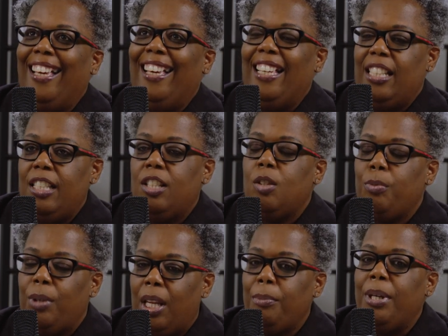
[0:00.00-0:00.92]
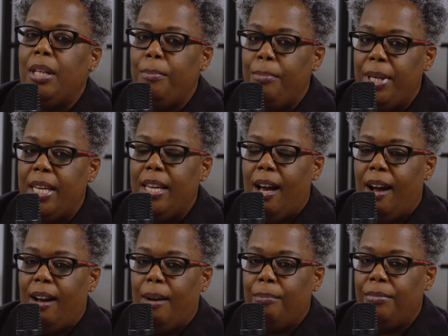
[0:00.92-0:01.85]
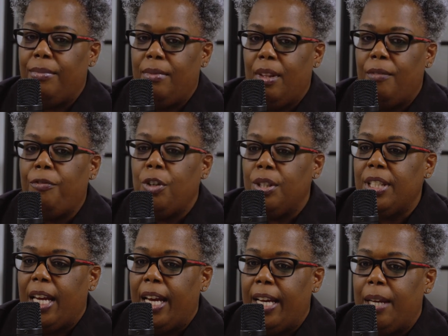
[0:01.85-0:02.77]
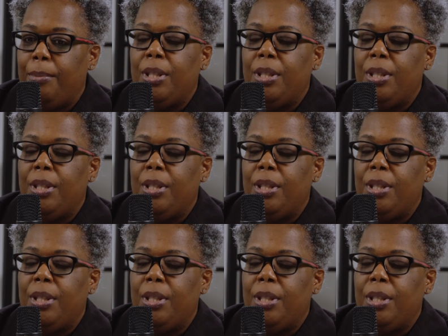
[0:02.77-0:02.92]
And he says, well, I'm going to be full-time